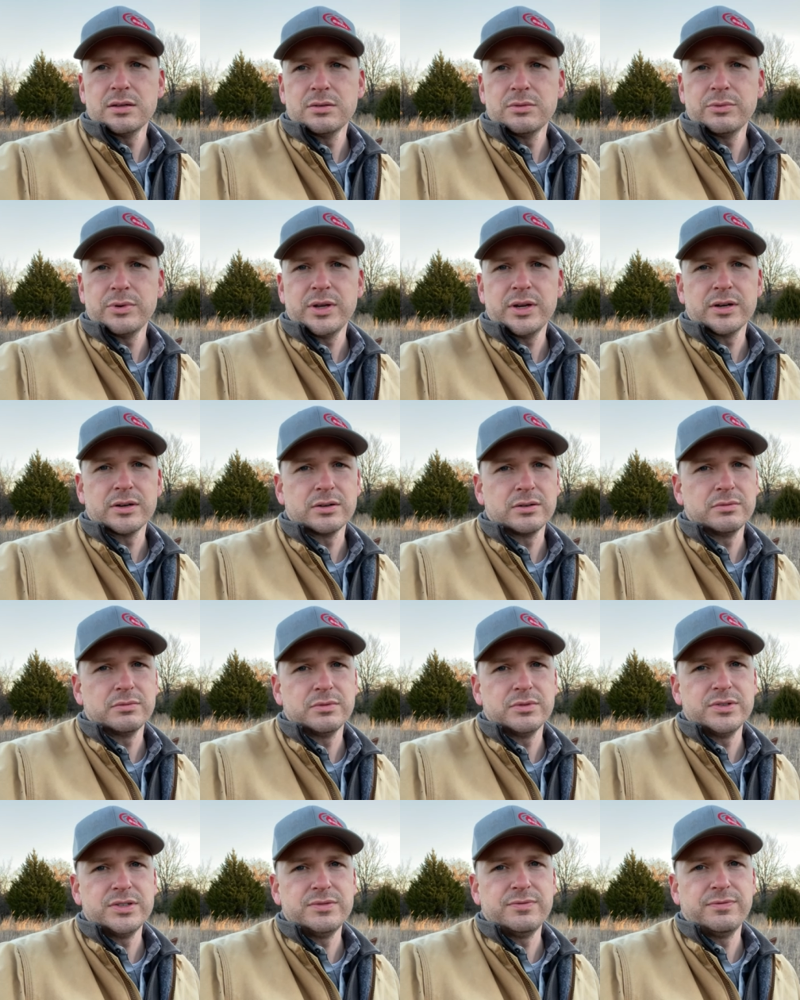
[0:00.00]
We are
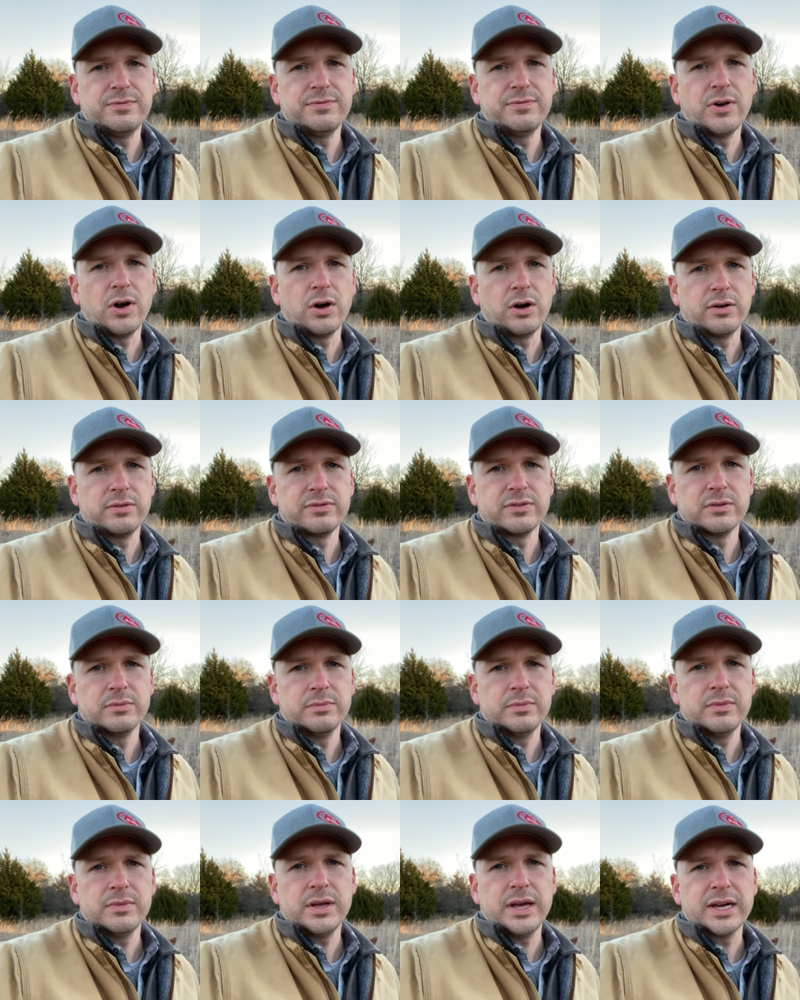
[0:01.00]
far
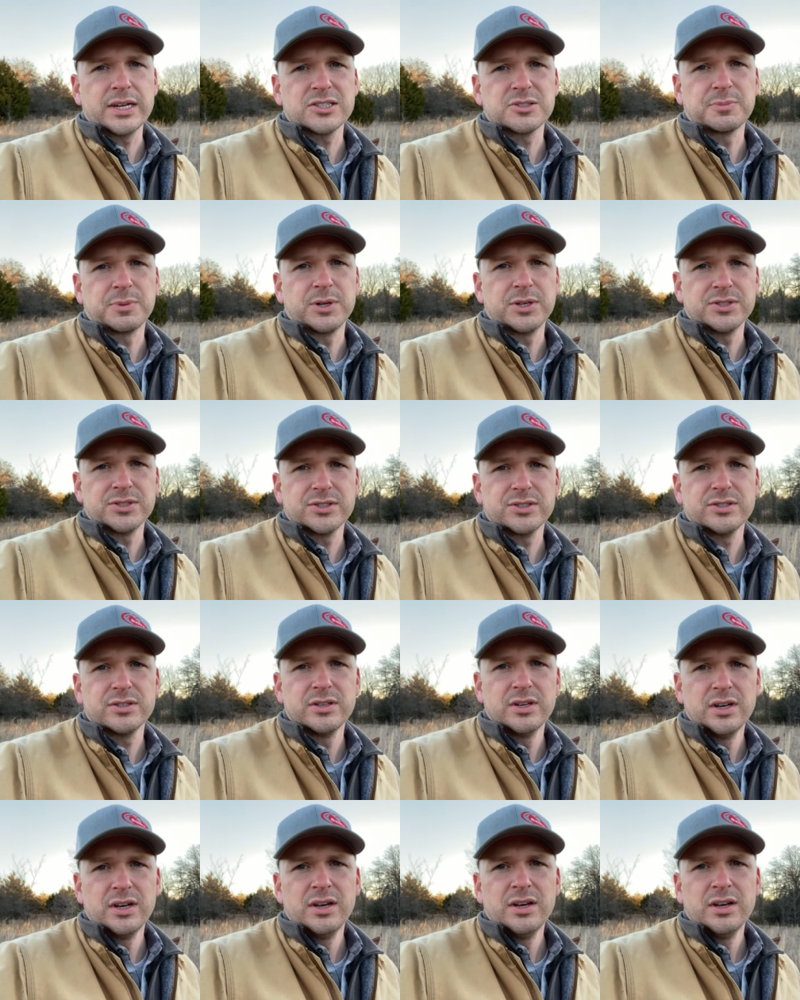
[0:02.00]
from experts
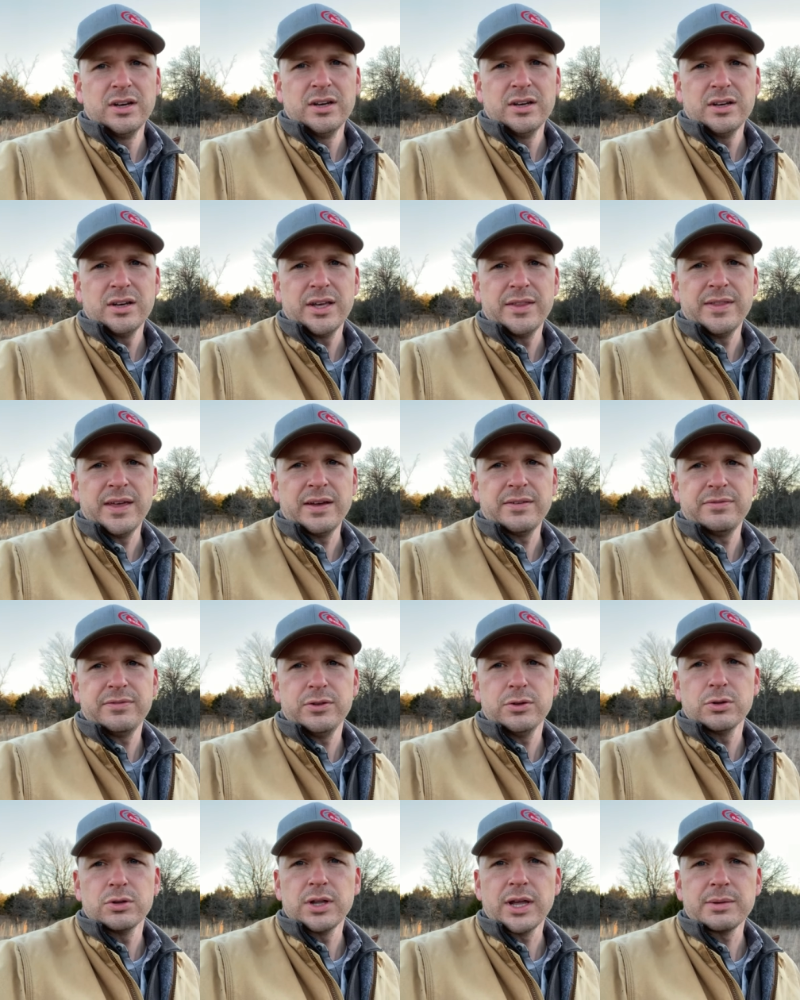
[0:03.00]
in that
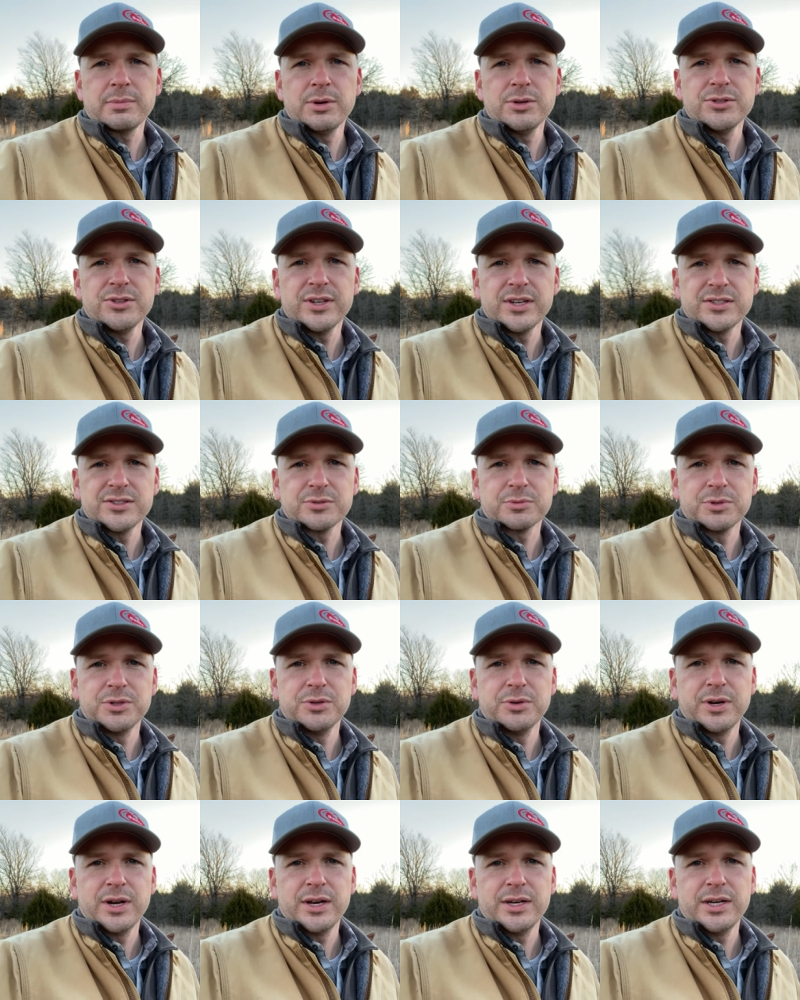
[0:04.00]
field, like most things that we're
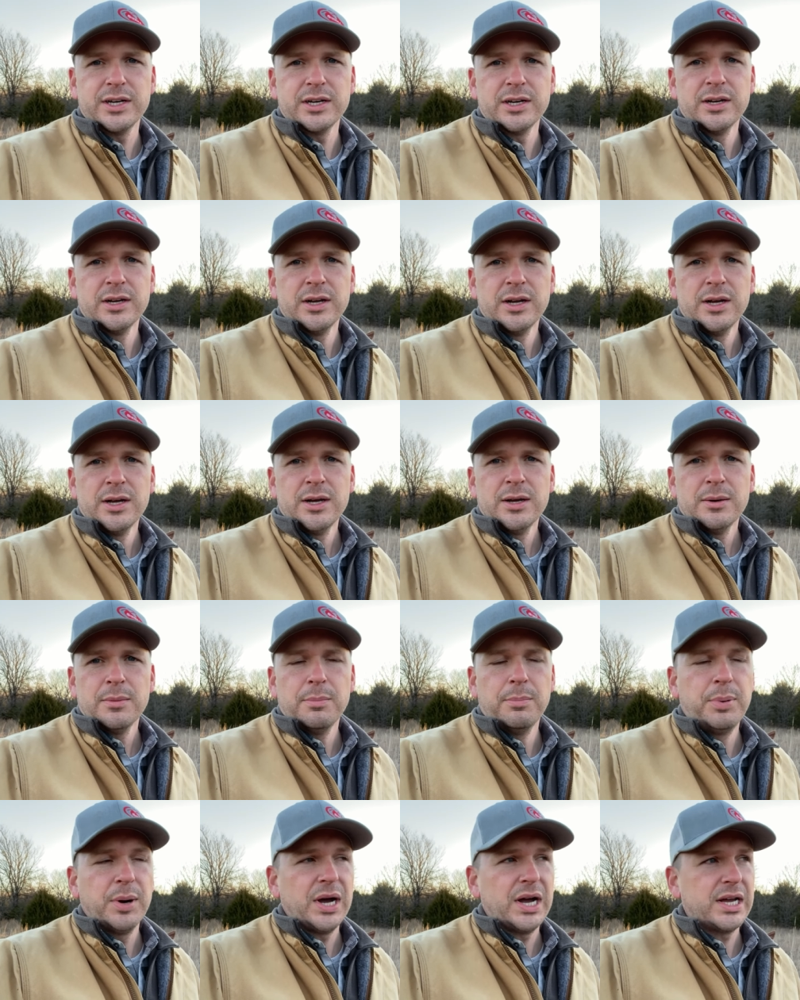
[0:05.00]
doing out here,
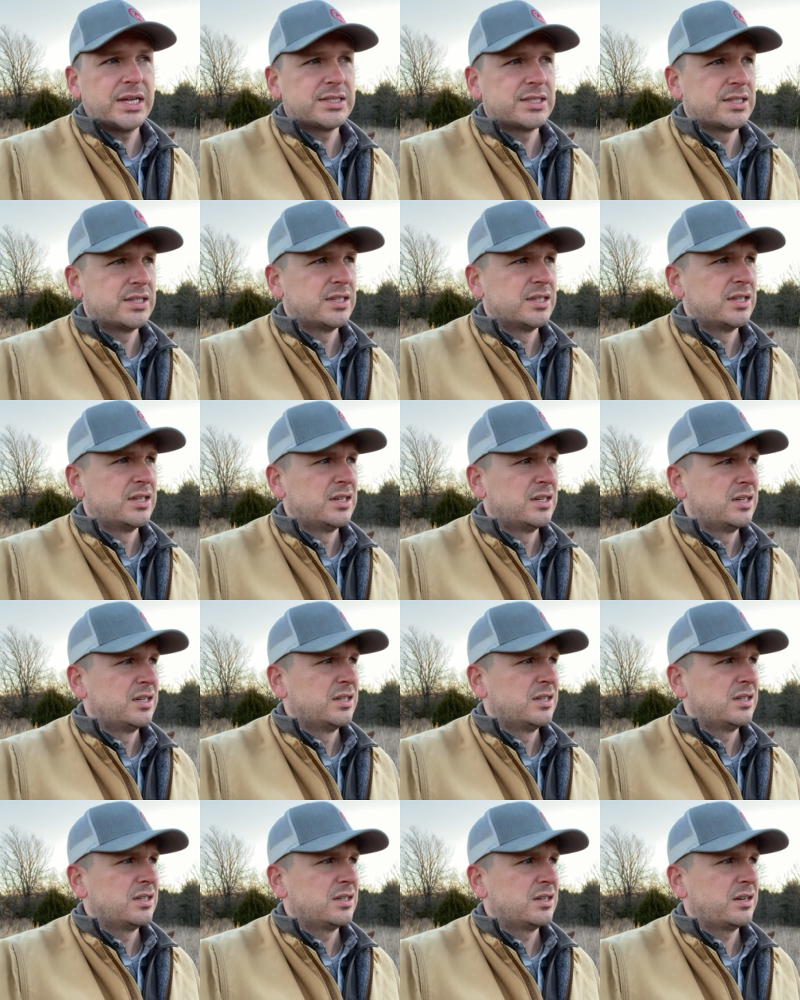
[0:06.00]
but
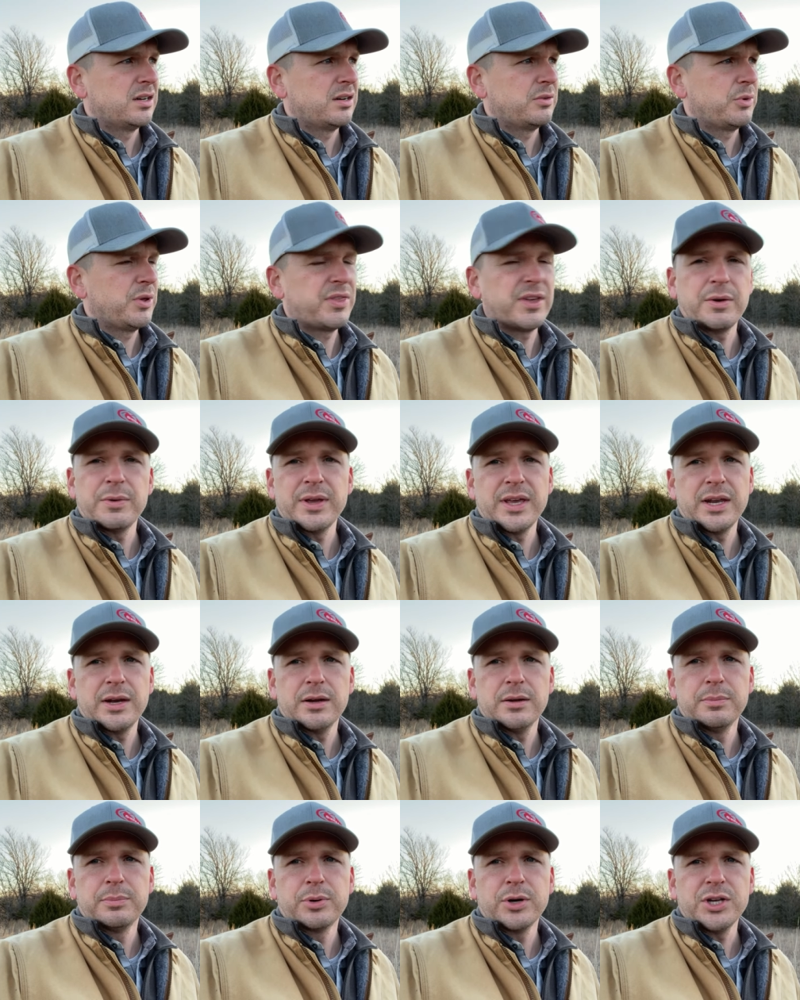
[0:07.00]
we think we can get
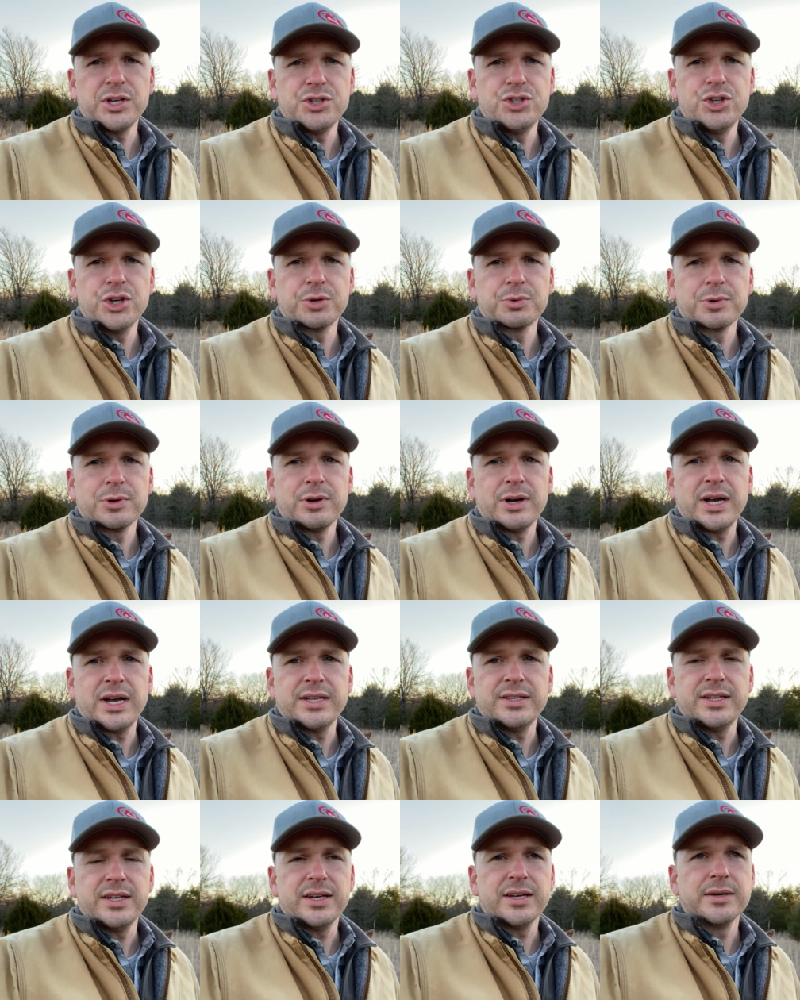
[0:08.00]
a pretty general
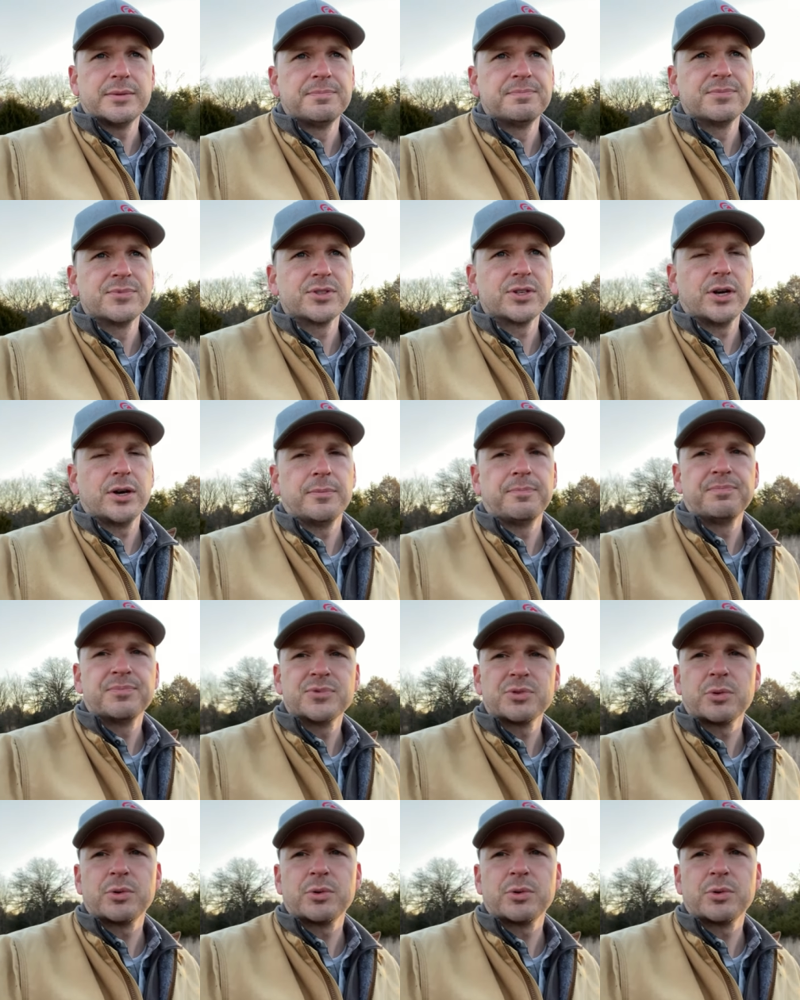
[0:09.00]
idea. So that's